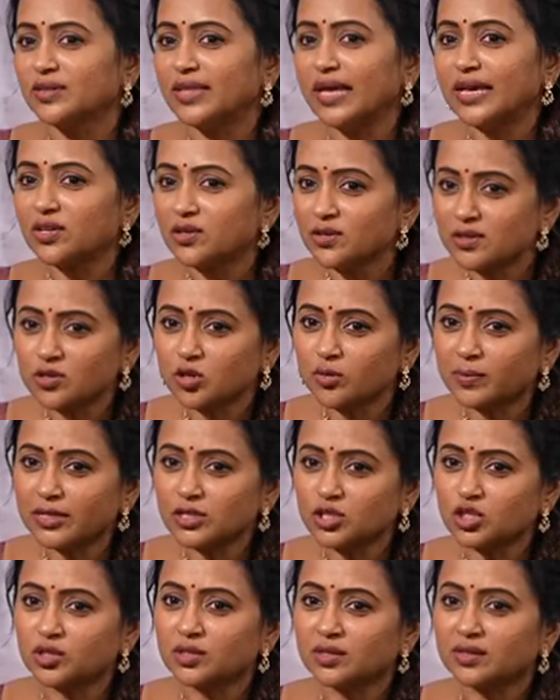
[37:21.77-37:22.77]
thank you so
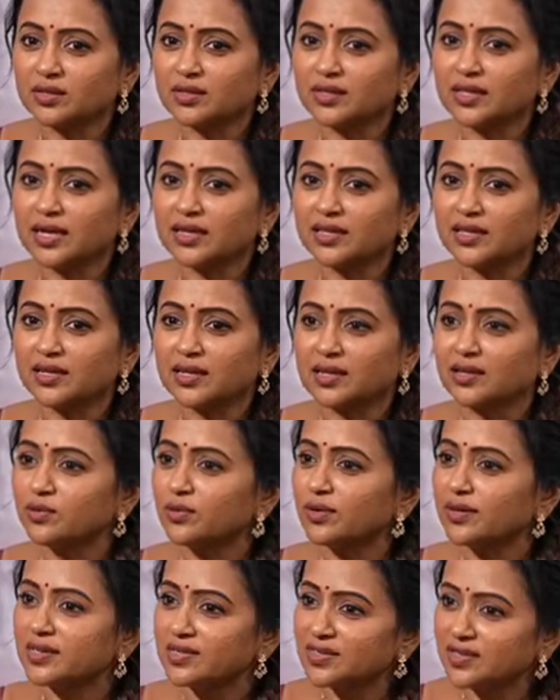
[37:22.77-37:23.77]
much Karthi garu
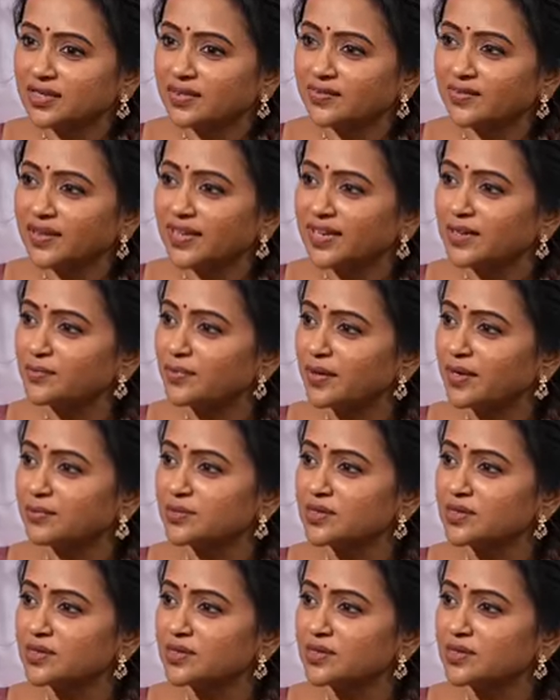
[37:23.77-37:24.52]
and Sridivya and Prem